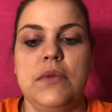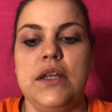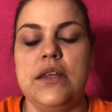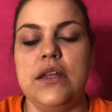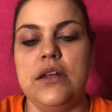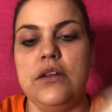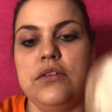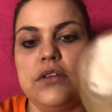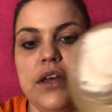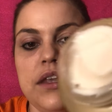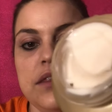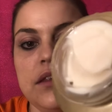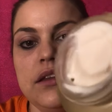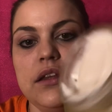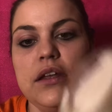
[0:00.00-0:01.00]
And then you
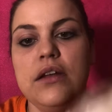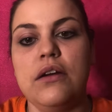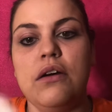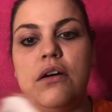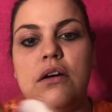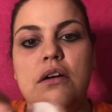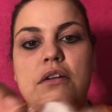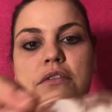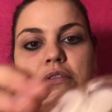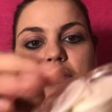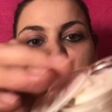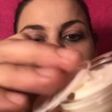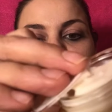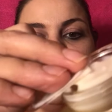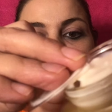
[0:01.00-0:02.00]
take the lid off.
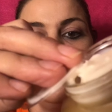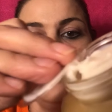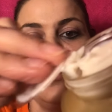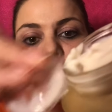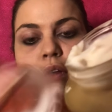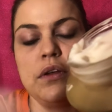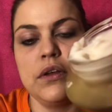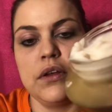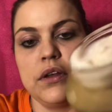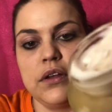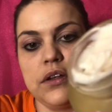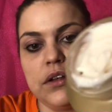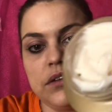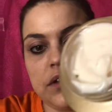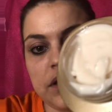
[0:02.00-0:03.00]

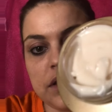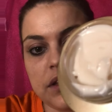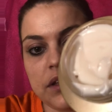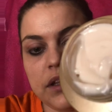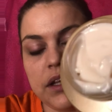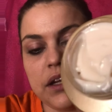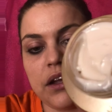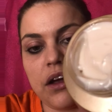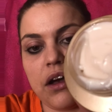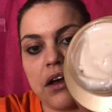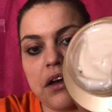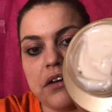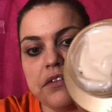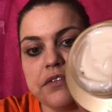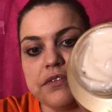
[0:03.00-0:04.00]
You take the lid
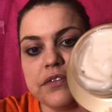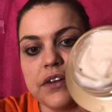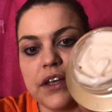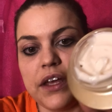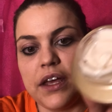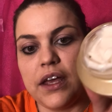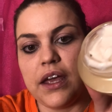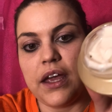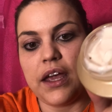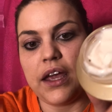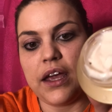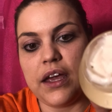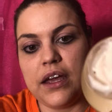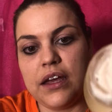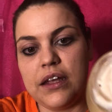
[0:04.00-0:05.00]
off.
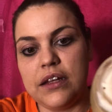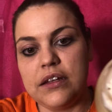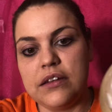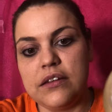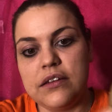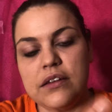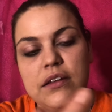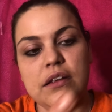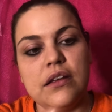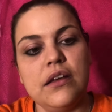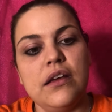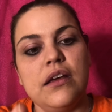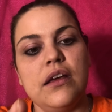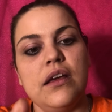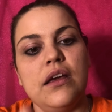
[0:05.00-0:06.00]
And
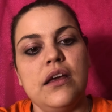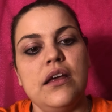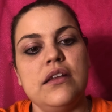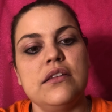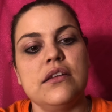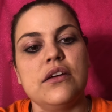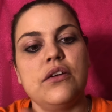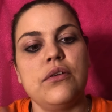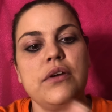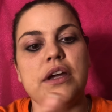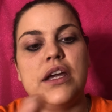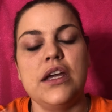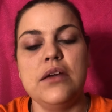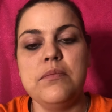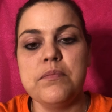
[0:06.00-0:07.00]
it's a
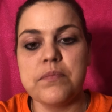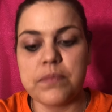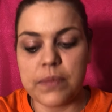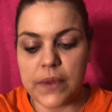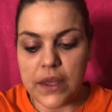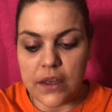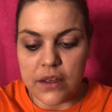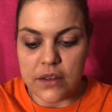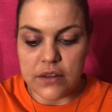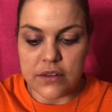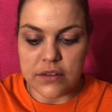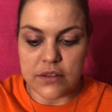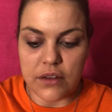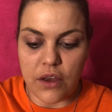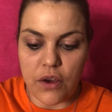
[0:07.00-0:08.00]
cream.
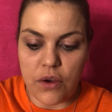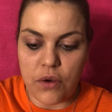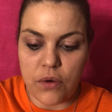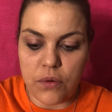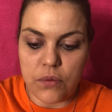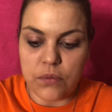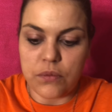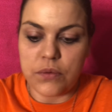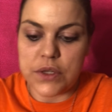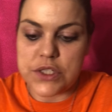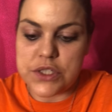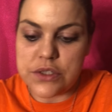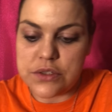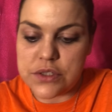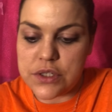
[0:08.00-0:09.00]
So
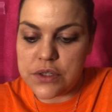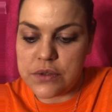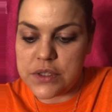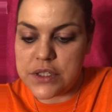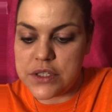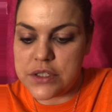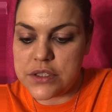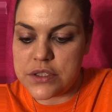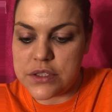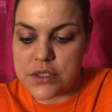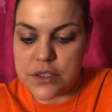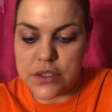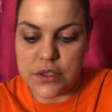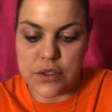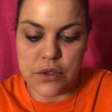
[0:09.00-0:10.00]
what you do is
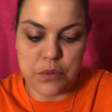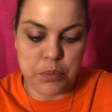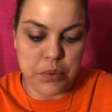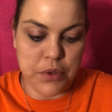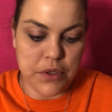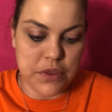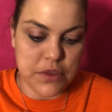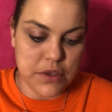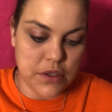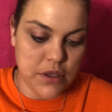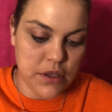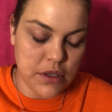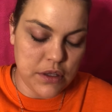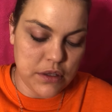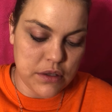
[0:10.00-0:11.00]
you put
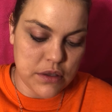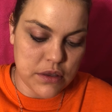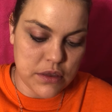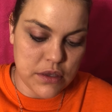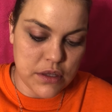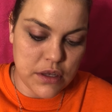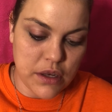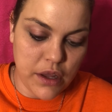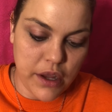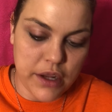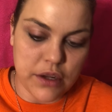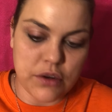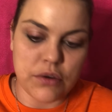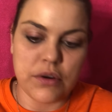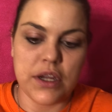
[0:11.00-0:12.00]
the, the
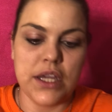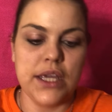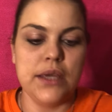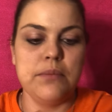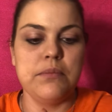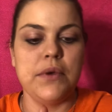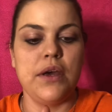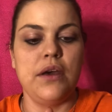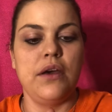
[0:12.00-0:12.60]
night cream